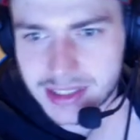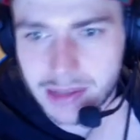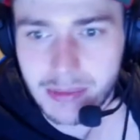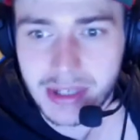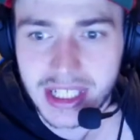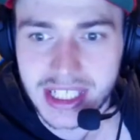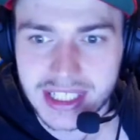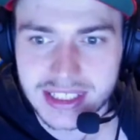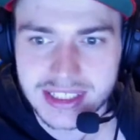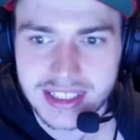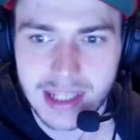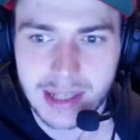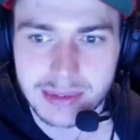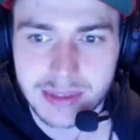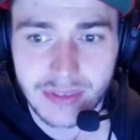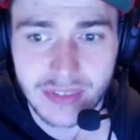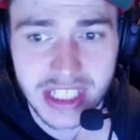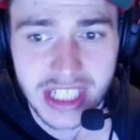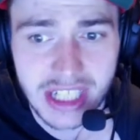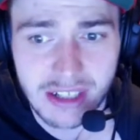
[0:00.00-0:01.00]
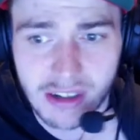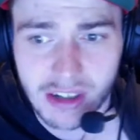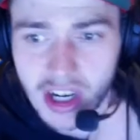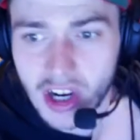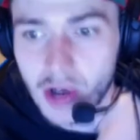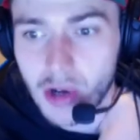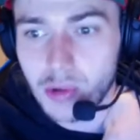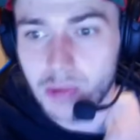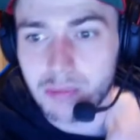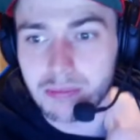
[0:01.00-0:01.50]
I mean, in terms of a year
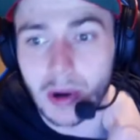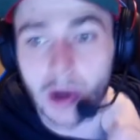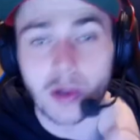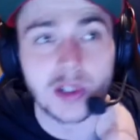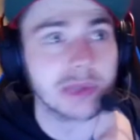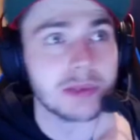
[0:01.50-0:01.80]
ago, most